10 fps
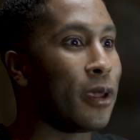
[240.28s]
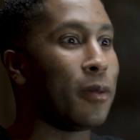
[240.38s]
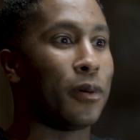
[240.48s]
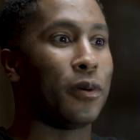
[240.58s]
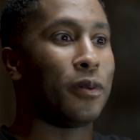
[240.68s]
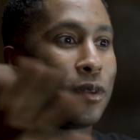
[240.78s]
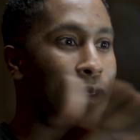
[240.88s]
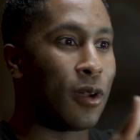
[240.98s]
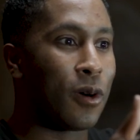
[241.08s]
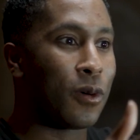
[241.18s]
people.
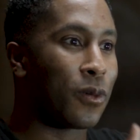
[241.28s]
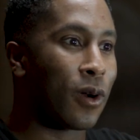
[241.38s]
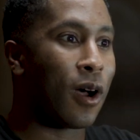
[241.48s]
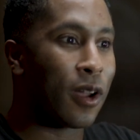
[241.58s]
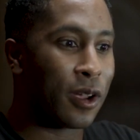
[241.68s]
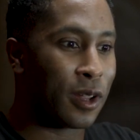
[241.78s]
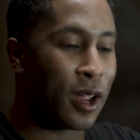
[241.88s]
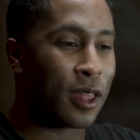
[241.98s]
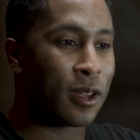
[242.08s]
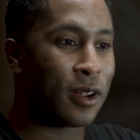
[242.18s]
We're all here
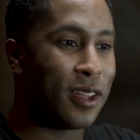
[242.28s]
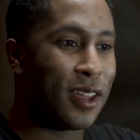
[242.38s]
together,